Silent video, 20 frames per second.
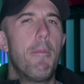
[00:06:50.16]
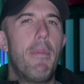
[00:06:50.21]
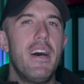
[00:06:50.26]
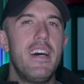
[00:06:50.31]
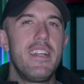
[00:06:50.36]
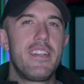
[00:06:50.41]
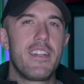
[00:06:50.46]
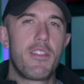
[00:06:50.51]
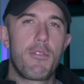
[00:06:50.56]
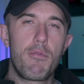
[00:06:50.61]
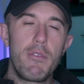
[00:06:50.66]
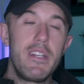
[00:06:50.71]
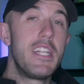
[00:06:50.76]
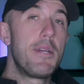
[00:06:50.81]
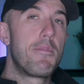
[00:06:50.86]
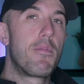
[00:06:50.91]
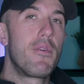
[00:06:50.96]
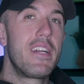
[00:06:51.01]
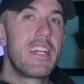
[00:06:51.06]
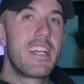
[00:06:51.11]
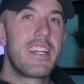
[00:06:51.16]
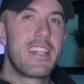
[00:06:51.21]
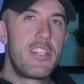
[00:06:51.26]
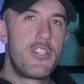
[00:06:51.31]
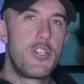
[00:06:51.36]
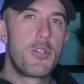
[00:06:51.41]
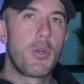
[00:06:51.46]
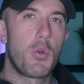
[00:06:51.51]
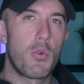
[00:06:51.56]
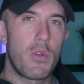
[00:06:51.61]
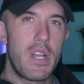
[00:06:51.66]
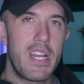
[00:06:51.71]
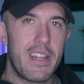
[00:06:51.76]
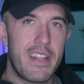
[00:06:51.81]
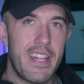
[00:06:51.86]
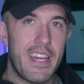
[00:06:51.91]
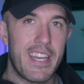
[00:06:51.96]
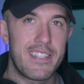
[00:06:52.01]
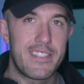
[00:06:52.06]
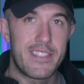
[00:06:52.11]
But three D printing lets you
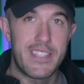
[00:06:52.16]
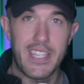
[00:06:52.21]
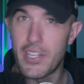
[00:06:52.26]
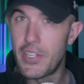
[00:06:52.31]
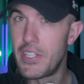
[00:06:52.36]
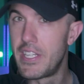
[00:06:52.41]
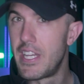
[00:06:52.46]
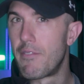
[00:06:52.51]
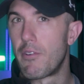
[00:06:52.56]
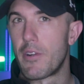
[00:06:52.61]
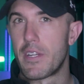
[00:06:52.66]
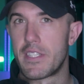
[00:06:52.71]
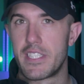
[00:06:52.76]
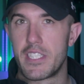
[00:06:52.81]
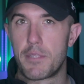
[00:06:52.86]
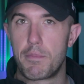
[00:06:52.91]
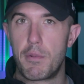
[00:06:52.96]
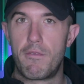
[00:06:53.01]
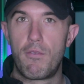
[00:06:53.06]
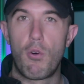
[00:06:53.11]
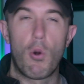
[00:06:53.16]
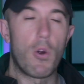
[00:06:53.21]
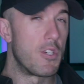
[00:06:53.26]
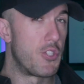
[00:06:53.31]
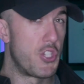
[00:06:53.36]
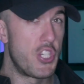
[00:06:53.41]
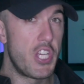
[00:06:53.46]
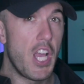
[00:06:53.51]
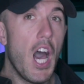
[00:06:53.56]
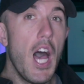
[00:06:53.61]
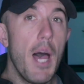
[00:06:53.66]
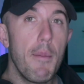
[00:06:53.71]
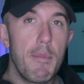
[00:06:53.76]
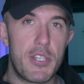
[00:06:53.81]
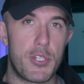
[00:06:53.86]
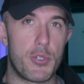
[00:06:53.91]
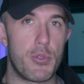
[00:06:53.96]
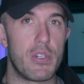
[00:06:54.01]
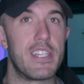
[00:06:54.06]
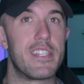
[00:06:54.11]
create things that could never exist before,
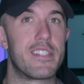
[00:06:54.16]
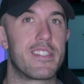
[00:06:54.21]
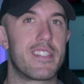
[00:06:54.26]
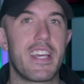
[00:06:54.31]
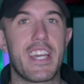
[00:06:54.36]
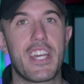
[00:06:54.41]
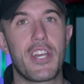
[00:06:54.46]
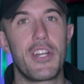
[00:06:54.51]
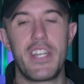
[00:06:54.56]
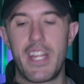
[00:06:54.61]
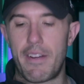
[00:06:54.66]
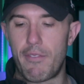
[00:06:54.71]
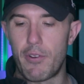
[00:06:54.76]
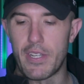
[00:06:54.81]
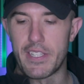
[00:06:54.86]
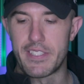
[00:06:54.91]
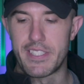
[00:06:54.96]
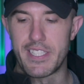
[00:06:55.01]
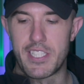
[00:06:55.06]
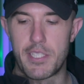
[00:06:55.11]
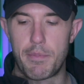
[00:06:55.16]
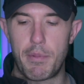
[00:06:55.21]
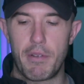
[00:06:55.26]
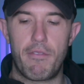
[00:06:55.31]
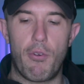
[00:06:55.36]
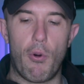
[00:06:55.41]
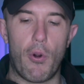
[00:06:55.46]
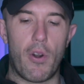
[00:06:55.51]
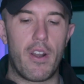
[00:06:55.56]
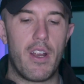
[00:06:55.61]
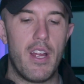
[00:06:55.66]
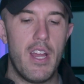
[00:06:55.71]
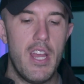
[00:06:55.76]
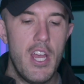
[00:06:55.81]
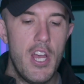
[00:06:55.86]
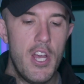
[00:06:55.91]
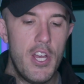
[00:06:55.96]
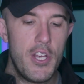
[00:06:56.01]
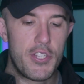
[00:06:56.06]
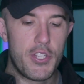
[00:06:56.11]
geometries that could never exist before.
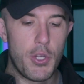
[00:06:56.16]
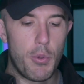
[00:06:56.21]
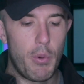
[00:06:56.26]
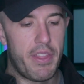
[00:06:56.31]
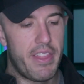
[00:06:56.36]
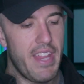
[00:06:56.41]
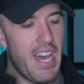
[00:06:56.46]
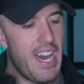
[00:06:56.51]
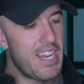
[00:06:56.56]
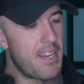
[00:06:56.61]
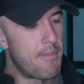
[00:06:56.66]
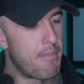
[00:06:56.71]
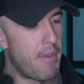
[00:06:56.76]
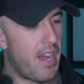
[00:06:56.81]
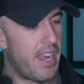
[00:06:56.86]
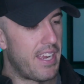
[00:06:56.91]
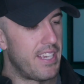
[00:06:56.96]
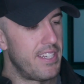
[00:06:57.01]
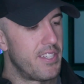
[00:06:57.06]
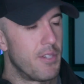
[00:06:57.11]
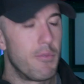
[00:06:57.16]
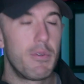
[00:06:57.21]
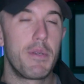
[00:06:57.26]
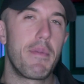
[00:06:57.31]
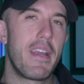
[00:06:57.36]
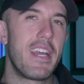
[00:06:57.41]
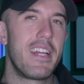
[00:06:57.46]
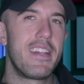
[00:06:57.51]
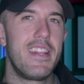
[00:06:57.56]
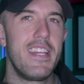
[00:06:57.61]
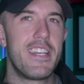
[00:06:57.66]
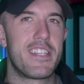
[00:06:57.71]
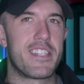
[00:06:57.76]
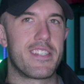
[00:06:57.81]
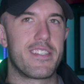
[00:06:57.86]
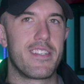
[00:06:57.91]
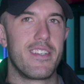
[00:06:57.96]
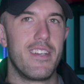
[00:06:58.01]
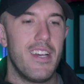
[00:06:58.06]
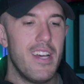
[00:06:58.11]
So with that in mind, we made
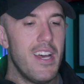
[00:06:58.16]
this.